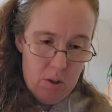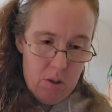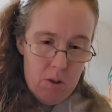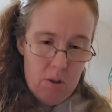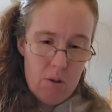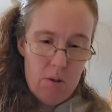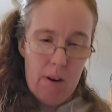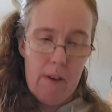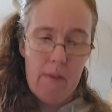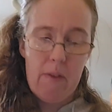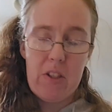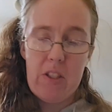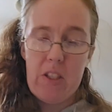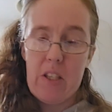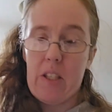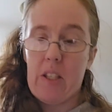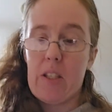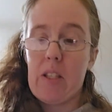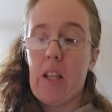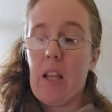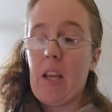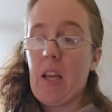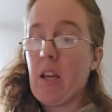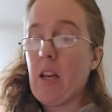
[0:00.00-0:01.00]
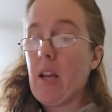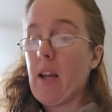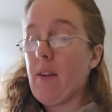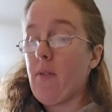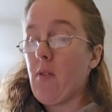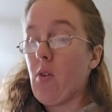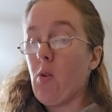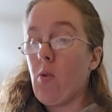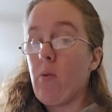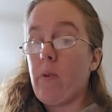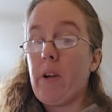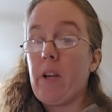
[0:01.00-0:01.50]
So ever since then, I've
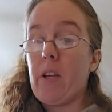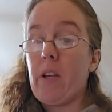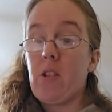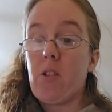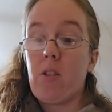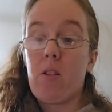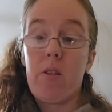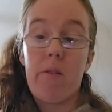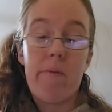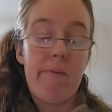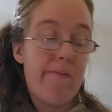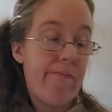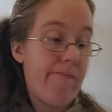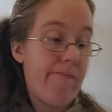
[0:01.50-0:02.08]
always